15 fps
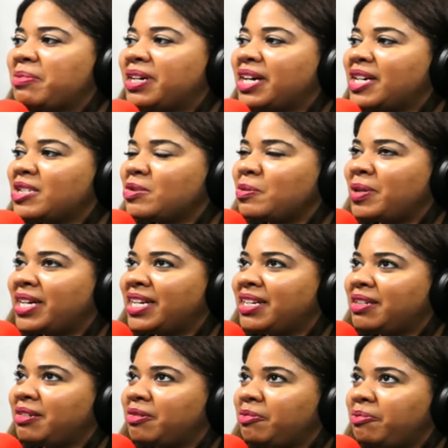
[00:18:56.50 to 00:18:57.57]
Because
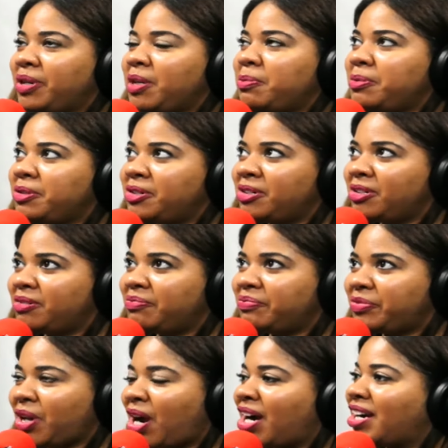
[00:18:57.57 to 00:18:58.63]
when people
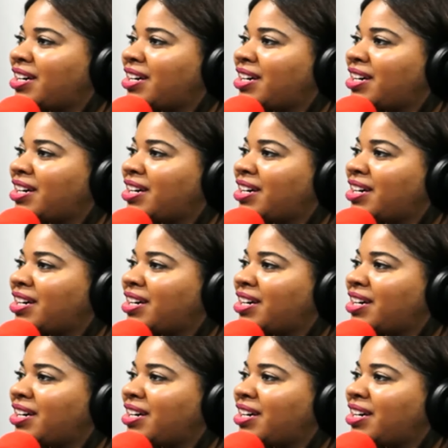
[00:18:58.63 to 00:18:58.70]
are